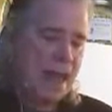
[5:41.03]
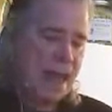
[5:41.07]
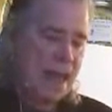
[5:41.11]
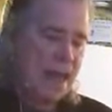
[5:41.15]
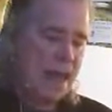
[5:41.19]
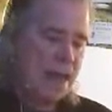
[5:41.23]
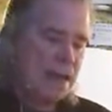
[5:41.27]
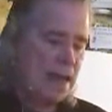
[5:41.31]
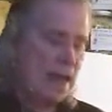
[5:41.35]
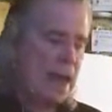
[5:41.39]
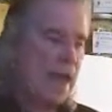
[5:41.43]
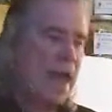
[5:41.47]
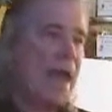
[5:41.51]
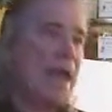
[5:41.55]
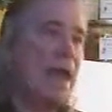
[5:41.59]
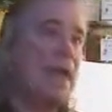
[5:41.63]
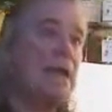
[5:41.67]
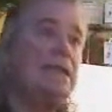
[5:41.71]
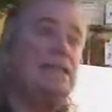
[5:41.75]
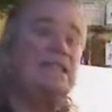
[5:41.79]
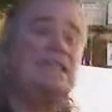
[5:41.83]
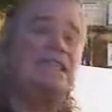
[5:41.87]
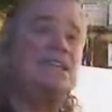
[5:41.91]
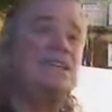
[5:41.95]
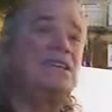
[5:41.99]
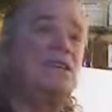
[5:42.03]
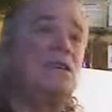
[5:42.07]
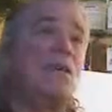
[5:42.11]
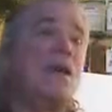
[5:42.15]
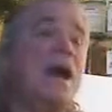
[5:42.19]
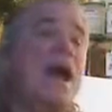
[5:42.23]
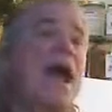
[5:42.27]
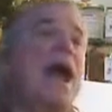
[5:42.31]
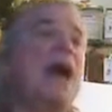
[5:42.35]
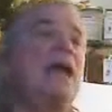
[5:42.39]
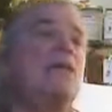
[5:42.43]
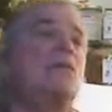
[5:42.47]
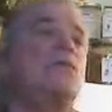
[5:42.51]
And he said, you know,
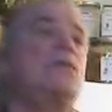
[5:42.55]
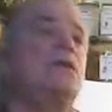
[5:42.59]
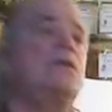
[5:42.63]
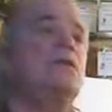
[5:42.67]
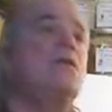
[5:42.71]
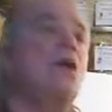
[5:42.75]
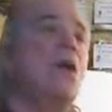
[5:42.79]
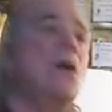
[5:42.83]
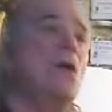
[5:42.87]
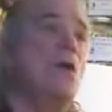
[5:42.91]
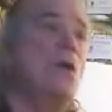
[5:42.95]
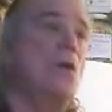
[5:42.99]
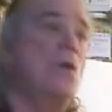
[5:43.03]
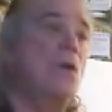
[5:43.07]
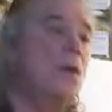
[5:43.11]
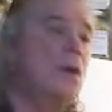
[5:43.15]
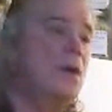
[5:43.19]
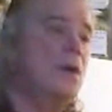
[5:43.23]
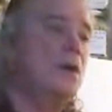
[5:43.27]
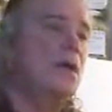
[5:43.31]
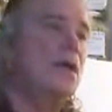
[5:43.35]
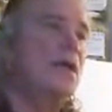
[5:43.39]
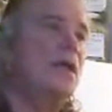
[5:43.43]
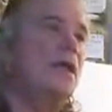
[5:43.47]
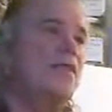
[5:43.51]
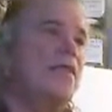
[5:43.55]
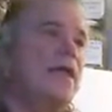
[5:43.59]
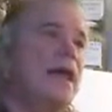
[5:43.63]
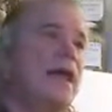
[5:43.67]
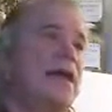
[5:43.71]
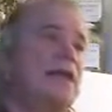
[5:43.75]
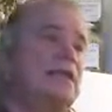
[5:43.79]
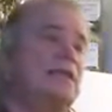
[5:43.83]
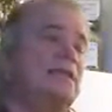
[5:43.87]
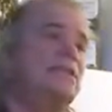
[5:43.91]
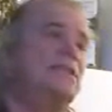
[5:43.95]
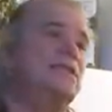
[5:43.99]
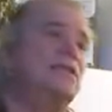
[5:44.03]
how do we know
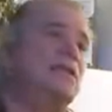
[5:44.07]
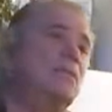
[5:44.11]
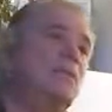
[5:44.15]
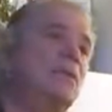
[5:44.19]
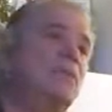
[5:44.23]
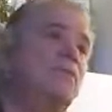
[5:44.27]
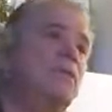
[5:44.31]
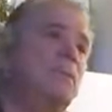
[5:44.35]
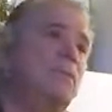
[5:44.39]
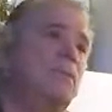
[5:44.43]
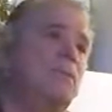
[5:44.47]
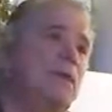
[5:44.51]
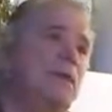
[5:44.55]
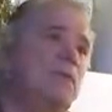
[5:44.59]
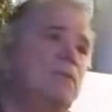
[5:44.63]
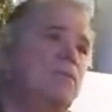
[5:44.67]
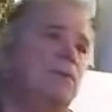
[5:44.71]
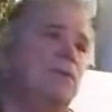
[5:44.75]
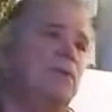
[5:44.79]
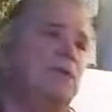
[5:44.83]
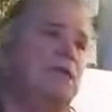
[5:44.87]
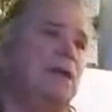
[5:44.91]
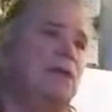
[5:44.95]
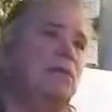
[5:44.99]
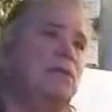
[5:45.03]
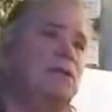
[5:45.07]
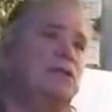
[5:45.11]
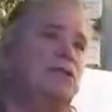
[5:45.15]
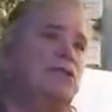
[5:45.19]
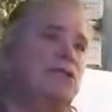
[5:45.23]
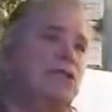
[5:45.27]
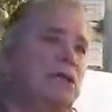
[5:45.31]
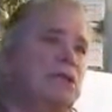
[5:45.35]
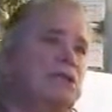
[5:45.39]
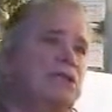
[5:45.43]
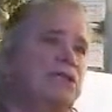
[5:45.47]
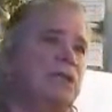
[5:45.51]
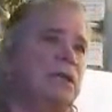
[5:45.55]
that some of the people that we're
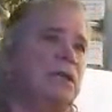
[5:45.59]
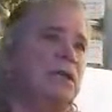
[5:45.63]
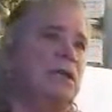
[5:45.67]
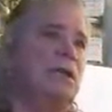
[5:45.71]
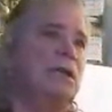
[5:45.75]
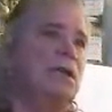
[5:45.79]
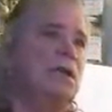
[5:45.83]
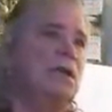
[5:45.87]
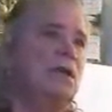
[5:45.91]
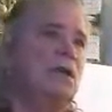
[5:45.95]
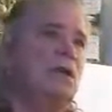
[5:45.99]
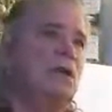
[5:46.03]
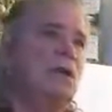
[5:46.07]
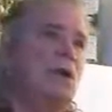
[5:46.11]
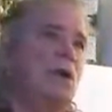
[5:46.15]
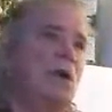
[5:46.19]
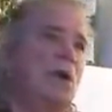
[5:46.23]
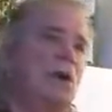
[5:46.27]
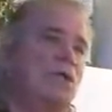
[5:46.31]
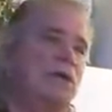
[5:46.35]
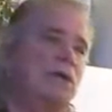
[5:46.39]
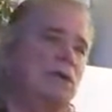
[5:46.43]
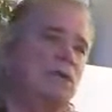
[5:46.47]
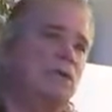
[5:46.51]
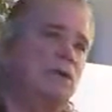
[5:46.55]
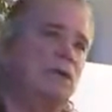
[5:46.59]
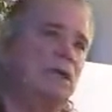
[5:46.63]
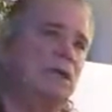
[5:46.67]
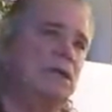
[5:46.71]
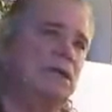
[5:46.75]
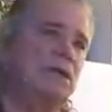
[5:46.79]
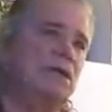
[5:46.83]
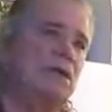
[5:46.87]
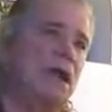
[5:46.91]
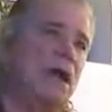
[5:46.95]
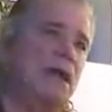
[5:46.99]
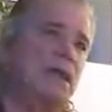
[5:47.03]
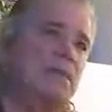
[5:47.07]
judging aren't
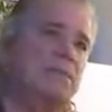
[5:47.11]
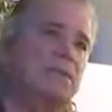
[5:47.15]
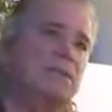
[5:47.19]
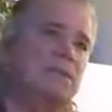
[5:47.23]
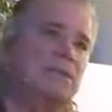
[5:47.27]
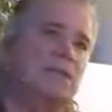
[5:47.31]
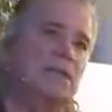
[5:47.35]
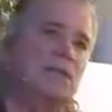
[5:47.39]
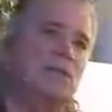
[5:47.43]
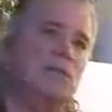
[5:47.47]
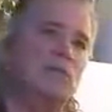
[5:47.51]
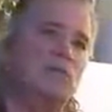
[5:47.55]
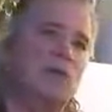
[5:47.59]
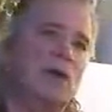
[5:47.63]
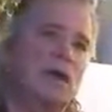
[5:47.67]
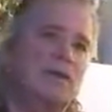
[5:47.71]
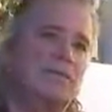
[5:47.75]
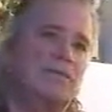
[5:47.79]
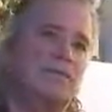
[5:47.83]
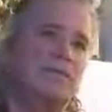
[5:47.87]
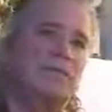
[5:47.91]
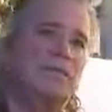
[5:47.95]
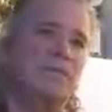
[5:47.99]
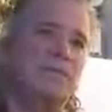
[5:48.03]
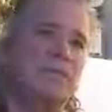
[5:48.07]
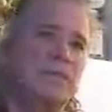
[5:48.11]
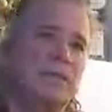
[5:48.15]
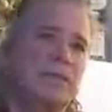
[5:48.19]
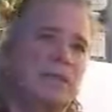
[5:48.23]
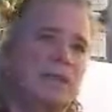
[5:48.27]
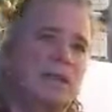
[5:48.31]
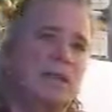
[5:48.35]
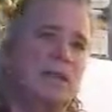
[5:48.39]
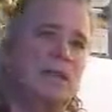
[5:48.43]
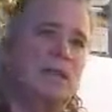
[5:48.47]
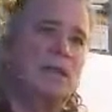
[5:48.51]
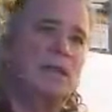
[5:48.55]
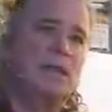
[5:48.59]
really diamonds in the rough?
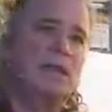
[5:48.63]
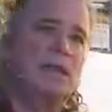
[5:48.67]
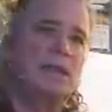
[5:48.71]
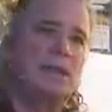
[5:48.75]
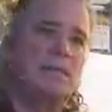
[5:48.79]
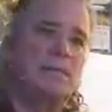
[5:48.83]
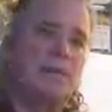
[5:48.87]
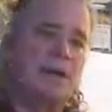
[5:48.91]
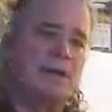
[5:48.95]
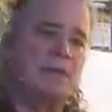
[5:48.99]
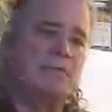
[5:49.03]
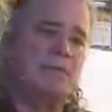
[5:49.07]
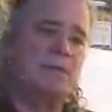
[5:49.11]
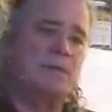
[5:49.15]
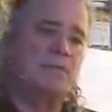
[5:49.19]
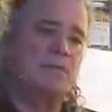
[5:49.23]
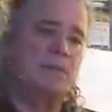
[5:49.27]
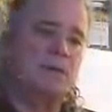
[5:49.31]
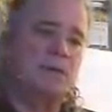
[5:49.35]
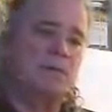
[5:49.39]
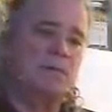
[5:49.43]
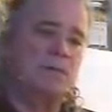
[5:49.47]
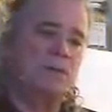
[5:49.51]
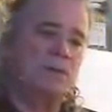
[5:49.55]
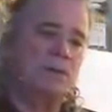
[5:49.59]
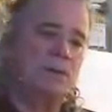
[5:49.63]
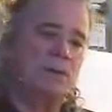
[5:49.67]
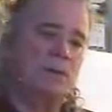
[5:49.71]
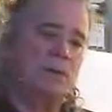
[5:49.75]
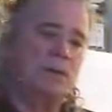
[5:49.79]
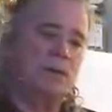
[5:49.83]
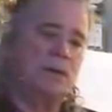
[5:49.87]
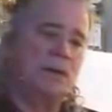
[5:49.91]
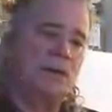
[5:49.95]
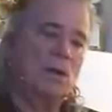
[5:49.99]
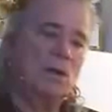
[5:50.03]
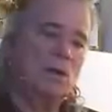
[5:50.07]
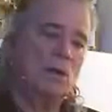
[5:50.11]
They might be people
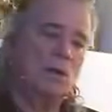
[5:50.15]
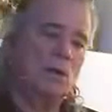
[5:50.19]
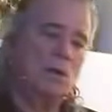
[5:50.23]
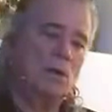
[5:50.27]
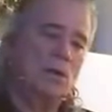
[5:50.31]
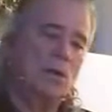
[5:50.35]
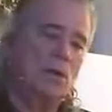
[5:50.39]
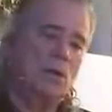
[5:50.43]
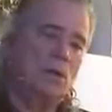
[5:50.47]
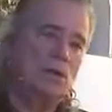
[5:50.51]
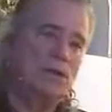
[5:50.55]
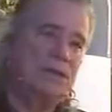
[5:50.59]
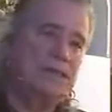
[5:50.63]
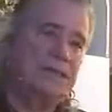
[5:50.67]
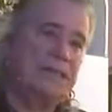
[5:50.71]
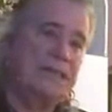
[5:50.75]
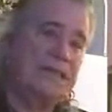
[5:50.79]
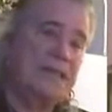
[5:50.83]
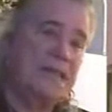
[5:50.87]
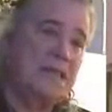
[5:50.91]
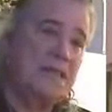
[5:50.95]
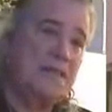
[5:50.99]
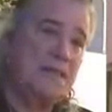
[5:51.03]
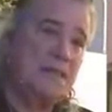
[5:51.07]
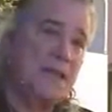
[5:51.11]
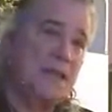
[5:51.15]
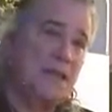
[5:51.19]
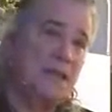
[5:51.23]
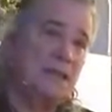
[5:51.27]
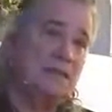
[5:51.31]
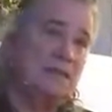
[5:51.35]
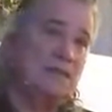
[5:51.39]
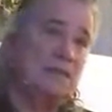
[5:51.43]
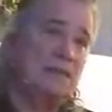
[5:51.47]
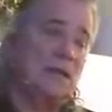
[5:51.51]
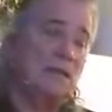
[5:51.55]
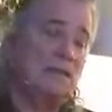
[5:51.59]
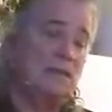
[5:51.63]
who see
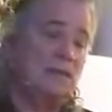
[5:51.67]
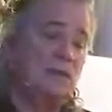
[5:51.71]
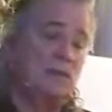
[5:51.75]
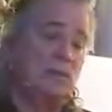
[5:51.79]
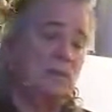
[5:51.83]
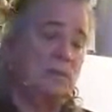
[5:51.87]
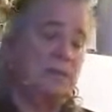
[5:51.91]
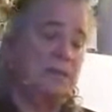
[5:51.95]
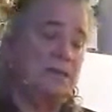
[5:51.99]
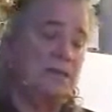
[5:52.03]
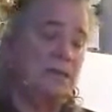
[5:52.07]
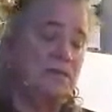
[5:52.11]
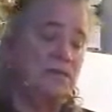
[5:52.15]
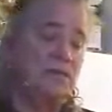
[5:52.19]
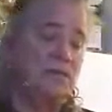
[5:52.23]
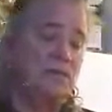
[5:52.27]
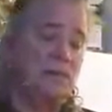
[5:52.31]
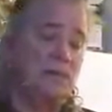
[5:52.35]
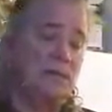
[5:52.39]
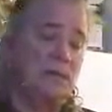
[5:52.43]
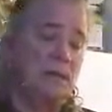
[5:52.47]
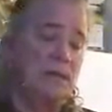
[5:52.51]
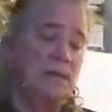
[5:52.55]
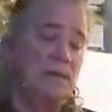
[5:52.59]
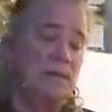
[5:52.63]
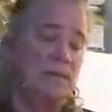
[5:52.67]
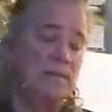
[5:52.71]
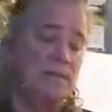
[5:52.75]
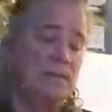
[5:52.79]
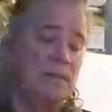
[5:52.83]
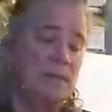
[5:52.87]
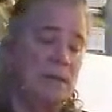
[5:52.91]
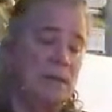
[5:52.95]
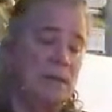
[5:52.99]
things a little bit differently,